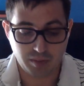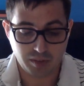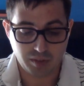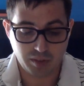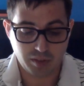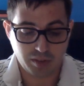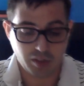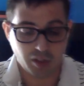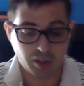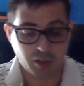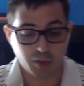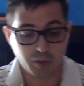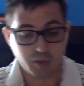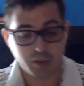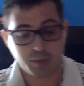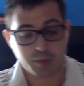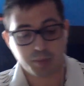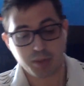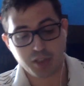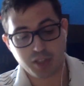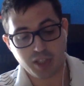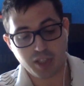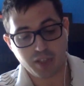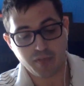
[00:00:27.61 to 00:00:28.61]
So
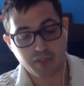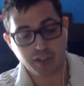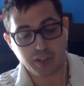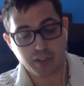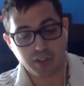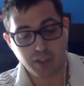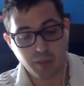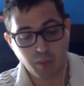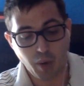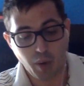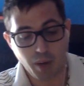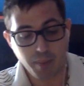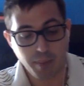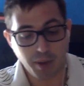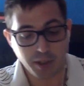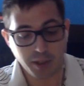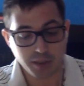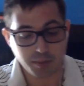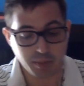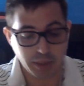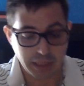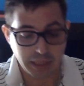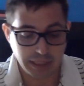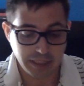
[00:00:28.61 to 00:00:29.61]
specifically what
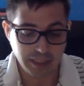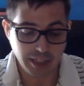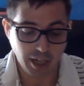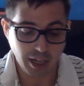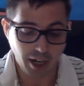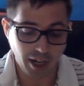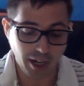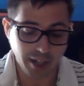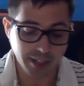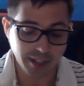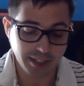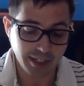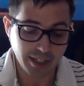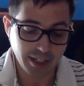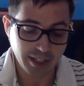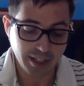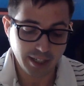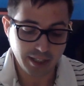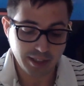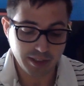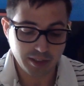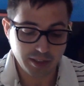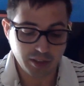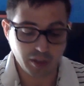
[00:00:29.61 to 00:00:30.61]
must be done.
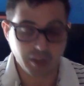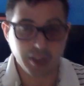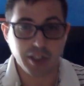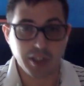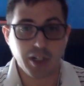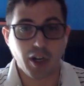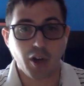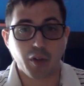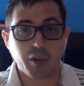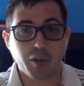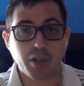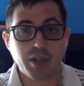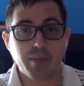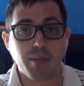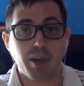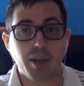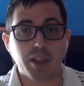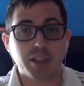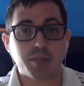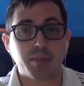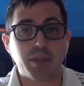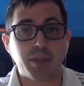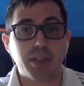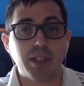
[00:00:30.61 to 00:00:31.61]
So the notary
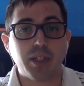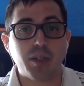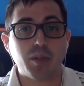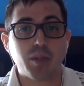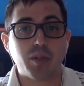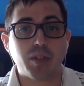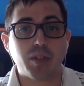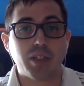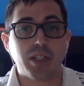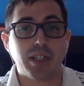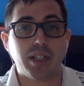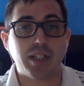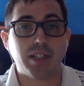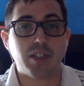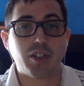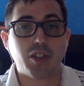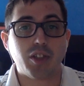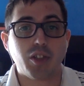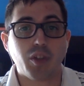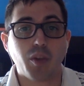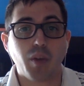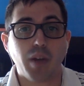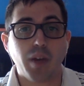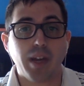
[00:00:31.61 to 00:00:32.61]
must be using a
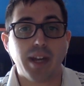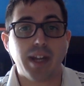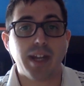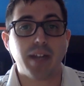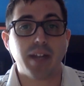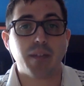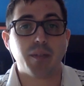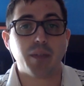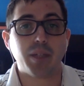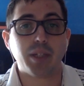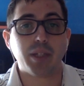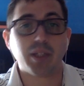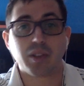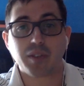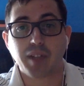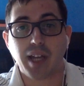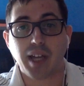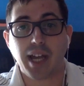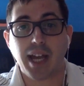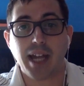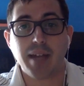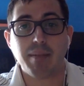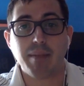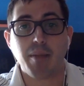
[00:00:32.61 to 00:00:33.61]
two-way
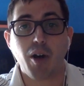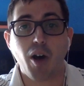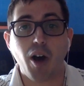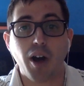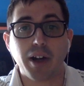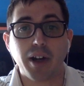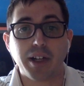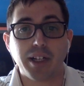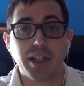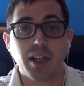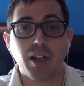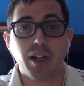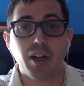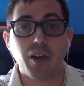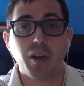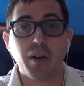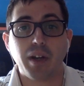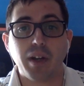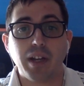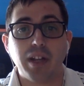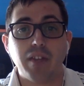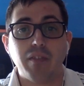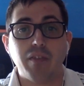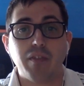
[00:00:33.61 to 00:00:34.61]
real-time audio
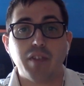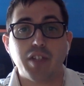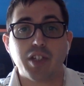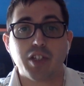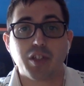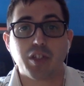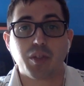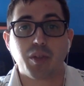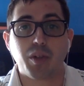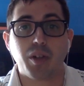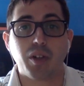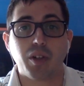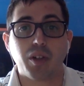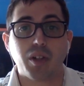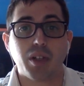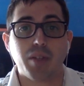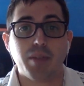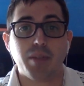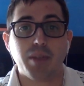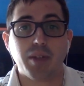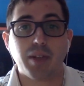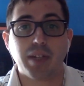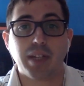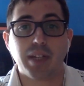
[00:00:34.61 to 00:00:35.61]
and visual
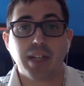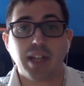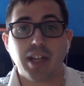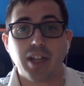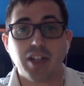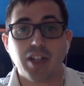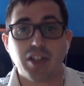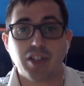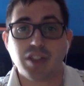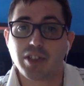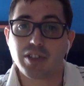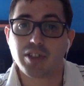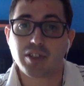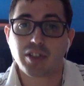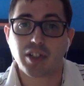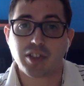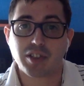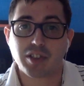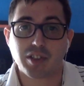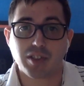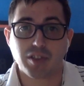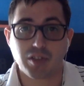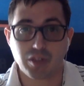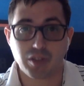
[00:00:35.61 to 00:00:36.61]
communication
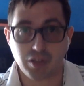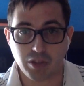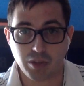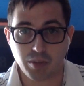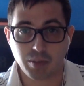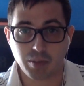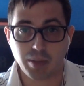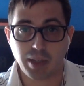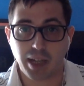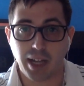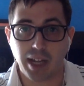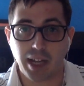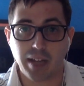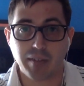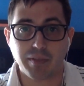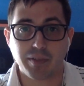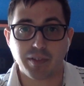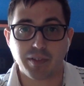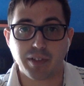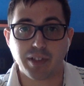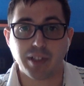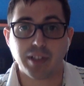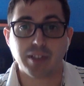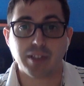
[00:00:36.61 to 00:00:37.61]
such as Zoom
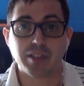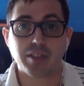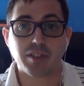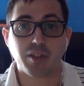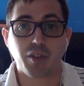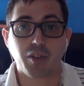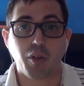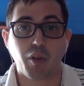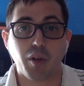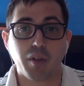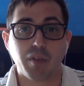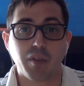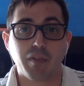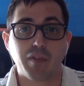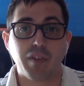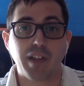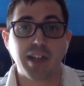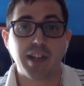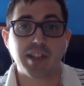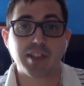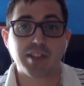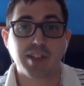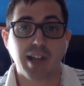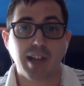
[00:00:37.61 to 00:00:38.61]
conference or
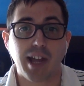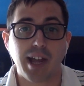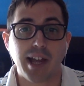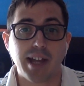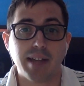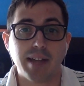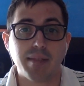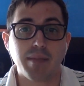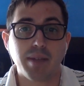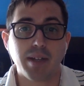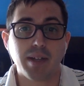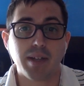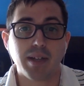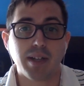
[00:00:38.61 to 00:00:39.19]
FaceTime.